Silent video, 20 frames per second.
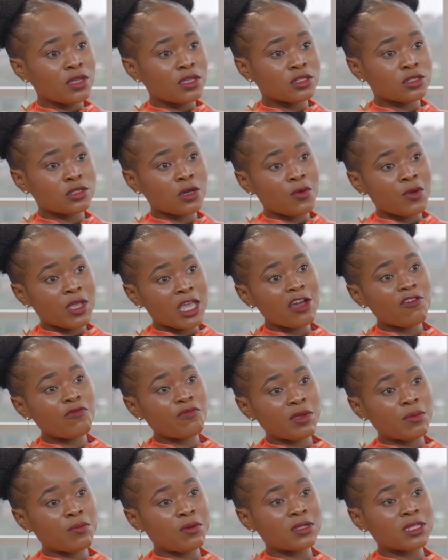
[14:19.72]
So we
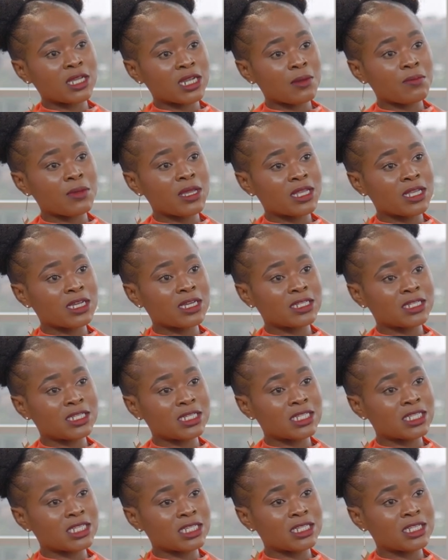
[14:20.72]
have people that are making
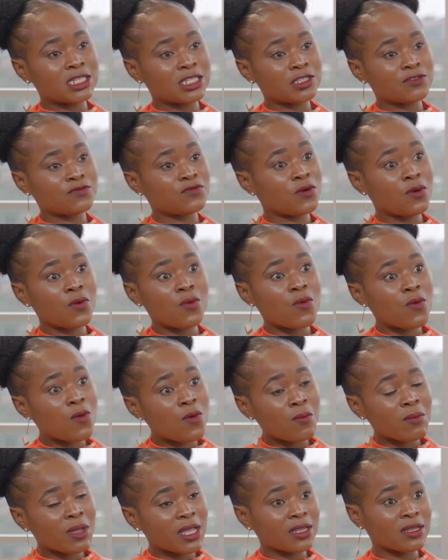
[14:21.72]
decisions for
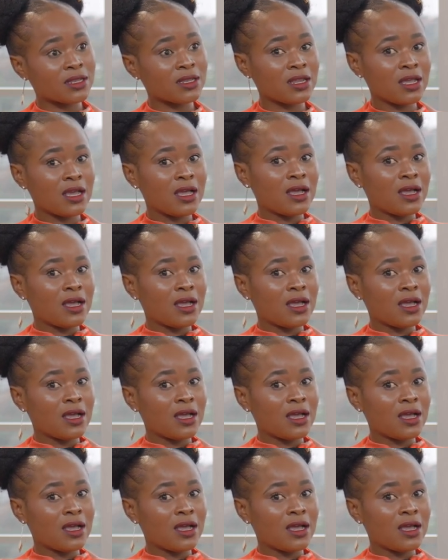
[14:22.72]
women